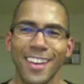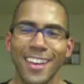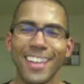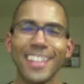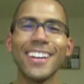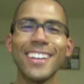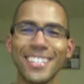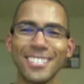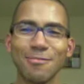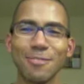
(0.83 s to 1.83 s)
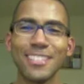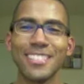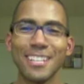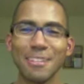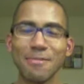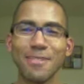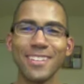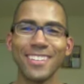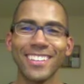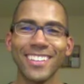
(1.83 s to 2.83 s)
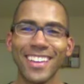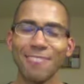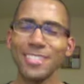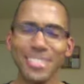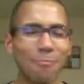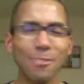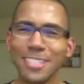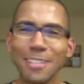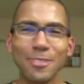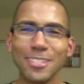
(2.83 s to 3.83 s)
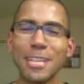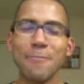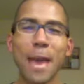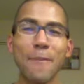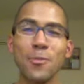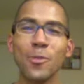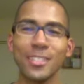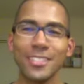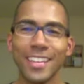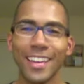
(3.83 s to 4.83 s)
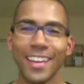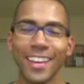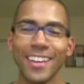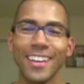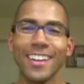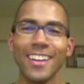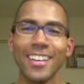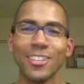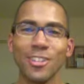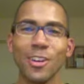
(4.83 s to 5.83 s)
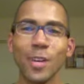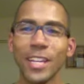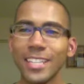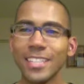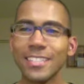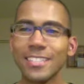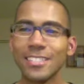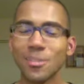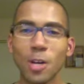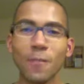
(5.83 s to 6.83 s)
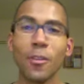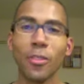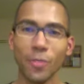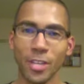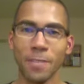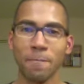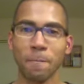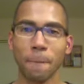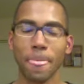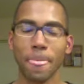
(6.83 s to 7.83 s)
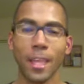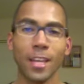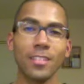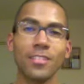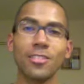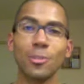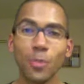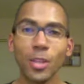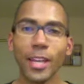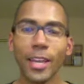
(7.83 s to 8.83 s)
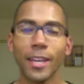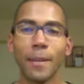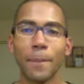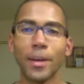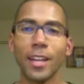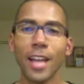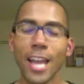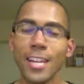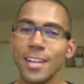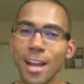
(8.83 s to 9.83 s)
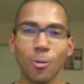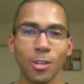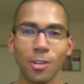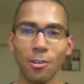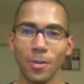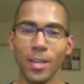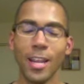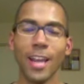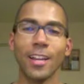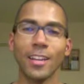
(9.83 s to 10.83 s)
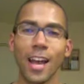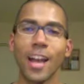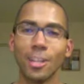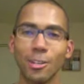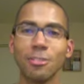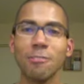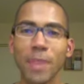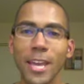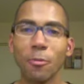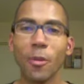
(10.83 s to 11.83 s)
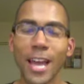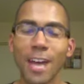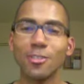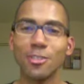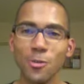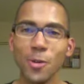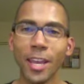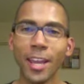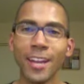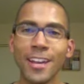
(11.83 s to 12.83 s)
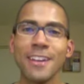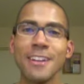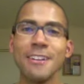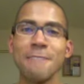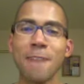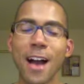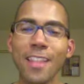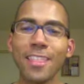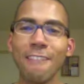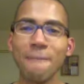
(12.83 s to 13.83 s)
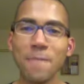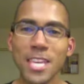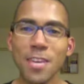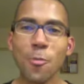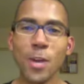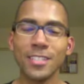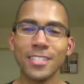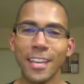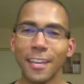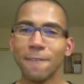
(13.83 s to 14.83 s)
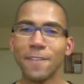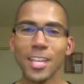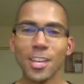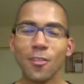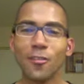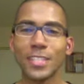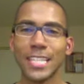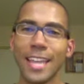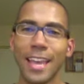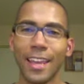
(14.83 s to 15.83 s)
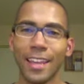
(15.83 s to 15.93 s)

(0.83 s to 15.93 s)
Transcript: Hey guys, what's up? What's up, what's up, what's up? Happy Wednesday. You know what? It is 12.03. It's super late, but I did not want to go to bed. I could not go to bed without doing my I Love Me Wednesday video for today.